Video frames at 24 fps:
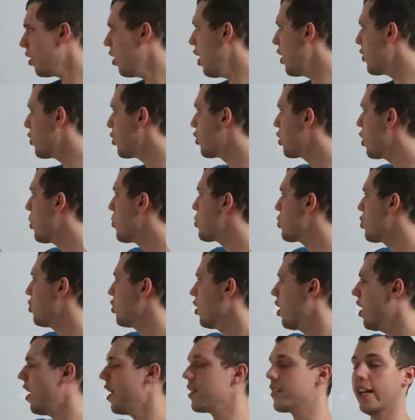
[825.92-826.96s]
Other kosher
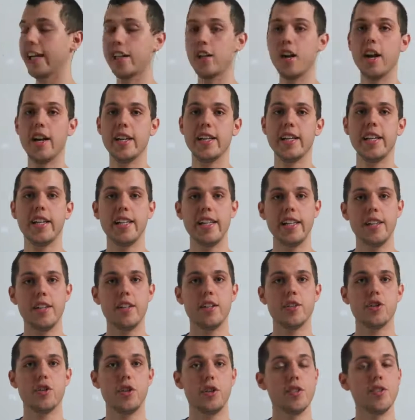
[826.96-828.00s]
laws, like not
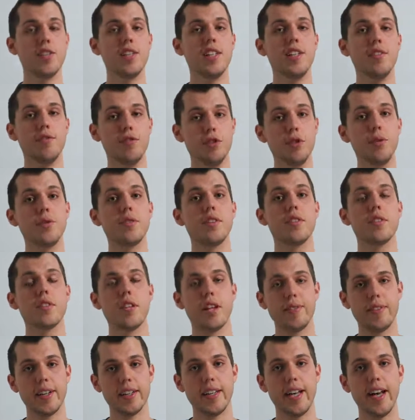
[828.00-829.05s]
eating certain seafoods and
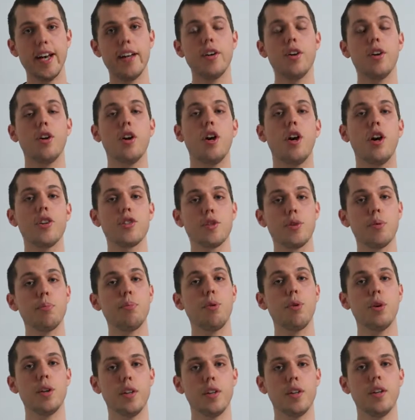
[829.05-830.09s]
stuff like that, are also
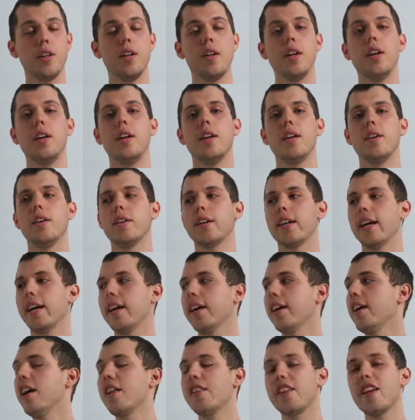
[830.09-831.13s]
important.
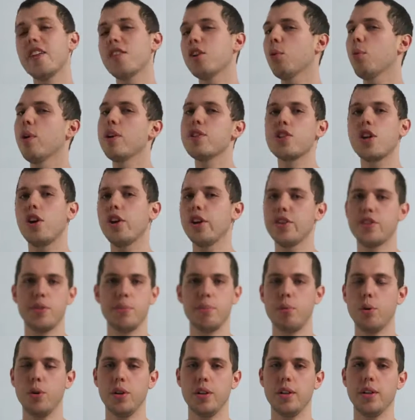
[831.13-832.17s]
Okay? The other ones aren't as
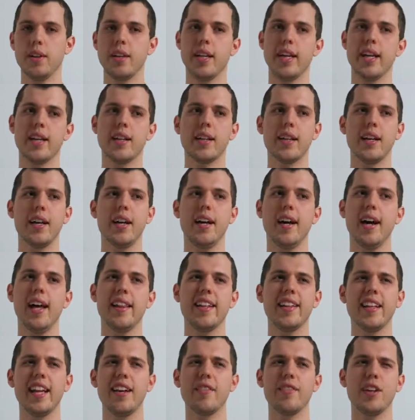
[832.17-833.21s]
important. Like, I
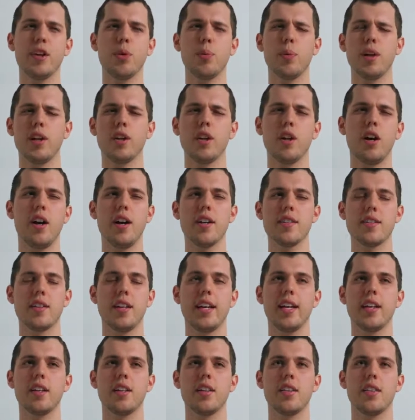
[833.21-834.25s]
think they have like weird laws
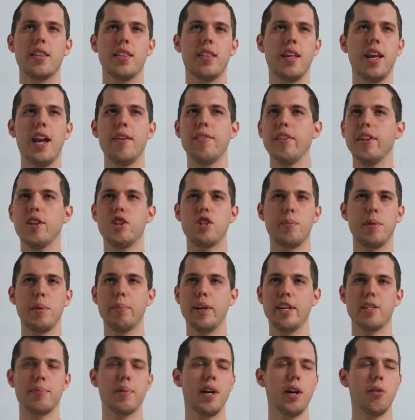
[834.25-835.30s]
like everything should be
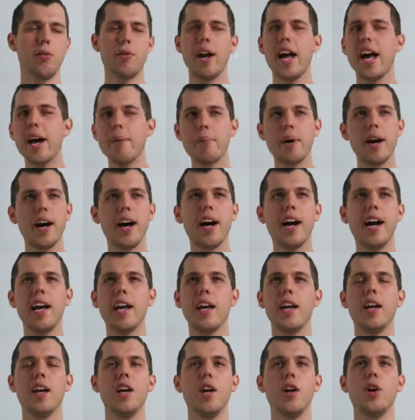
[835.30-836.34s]
blessed by a
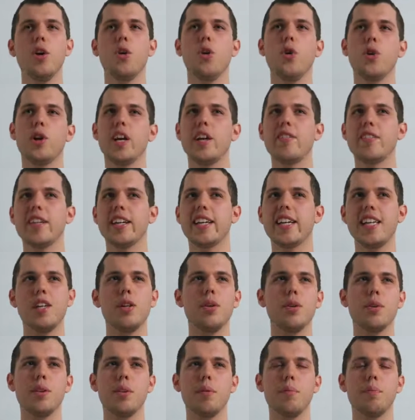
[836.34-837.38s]
rabbi, or you have to
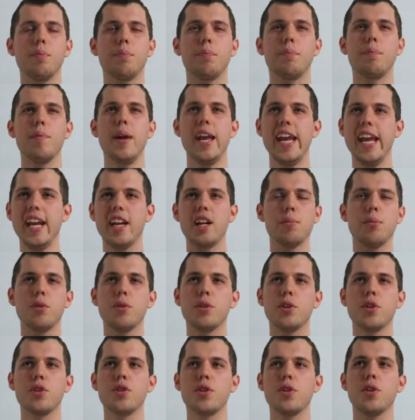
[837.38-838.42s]
kill the
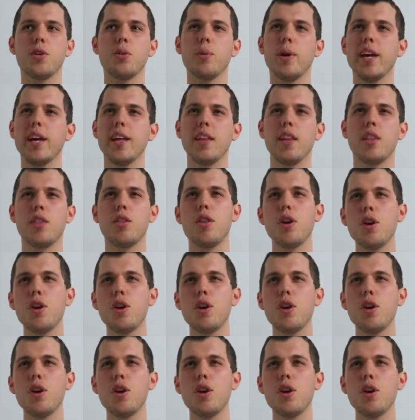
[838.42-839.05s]
animal in a certain way.